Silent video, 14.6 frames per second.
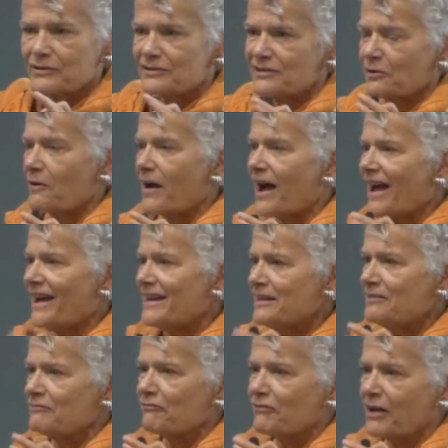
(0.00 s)
so I
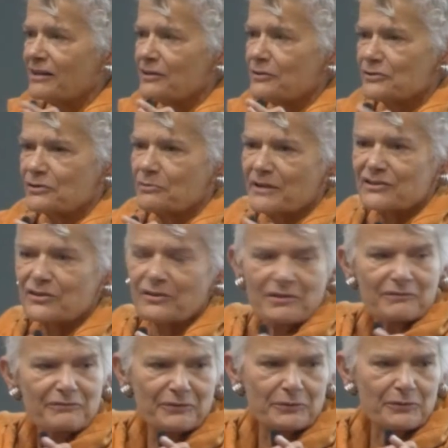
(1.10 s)
didn't follow so much on
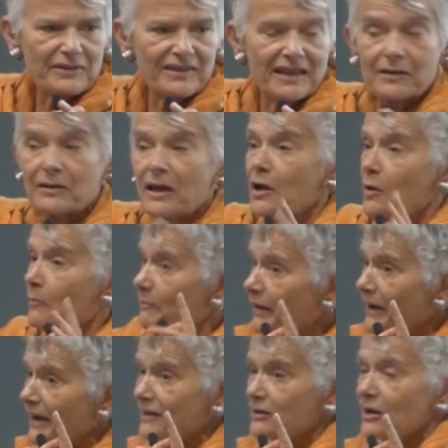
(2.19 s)
the food thing.
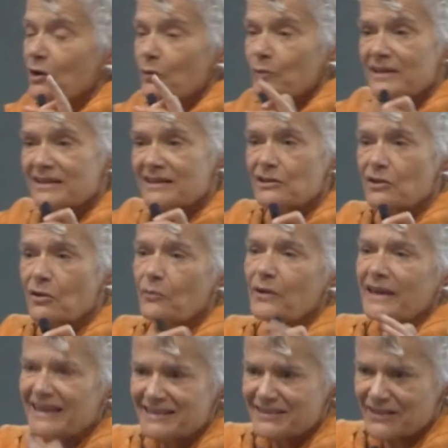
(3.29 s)
But we did go
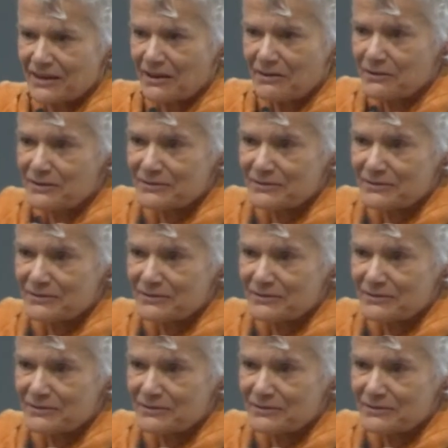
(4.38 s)
eat together,